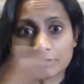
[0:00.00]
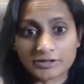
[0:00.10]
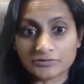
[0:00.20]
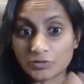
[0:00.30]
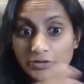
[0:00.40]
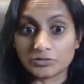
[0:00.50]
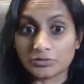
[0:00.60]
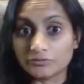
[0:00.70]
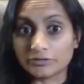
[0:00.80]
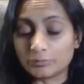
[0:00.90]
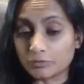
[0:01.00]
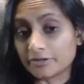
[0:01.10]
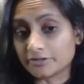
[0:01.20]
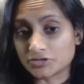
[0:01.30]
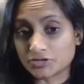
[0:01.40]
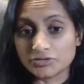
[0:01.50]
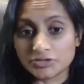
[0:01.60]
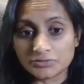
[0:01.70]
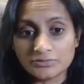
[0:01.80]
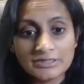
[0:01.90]
part of what your overall product should
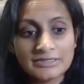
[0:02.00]
do?